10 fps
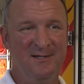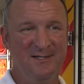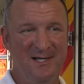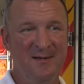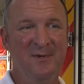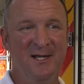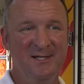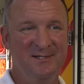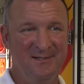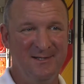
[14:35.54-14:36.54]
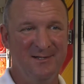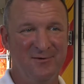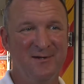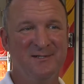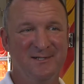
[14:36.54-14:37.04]
contamination thing,
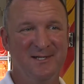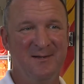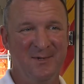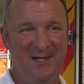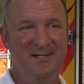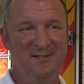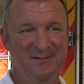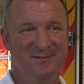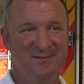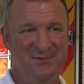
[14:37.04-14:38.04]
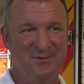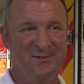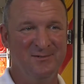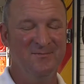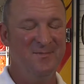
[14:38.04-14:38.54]
cross-contamination
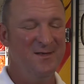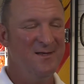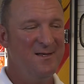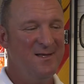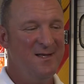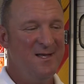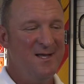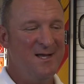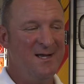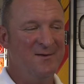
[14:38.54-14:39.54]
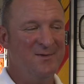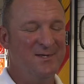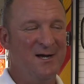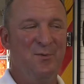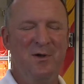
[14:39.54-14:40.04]
drill. And we
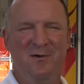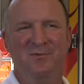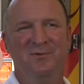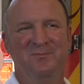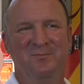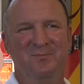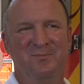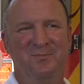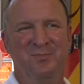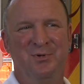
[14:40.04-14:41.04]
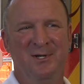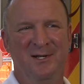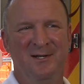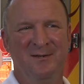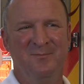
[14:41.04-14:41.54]
thought, well, we'll put it
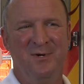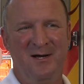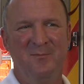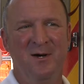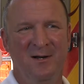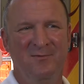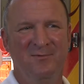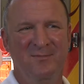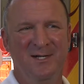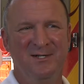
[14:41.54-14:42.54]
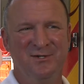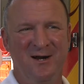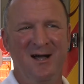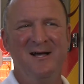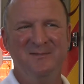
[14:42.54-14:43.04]
in a pop bottle, we'll make a
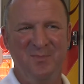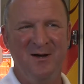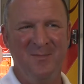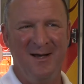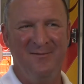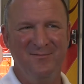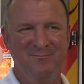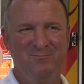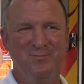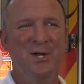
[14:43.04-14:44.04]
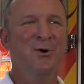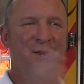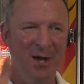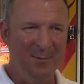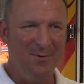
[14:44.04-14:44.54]
dry ice bomb out of it, and blow
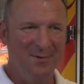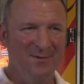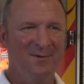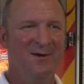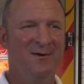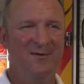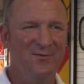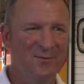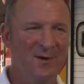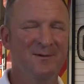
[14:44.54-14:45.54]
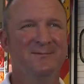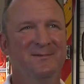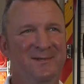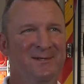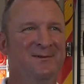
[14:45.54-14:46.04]
it up, and it'll go everywhere,
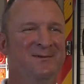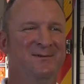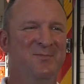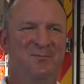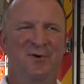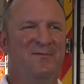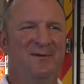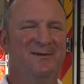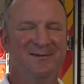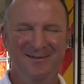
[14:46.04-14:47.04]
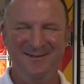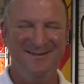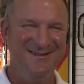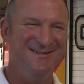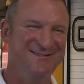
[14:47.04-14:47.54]
you know, and it'll be perfect.
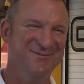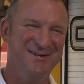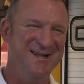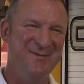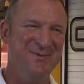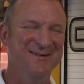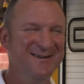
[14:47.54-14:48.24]
What could happen?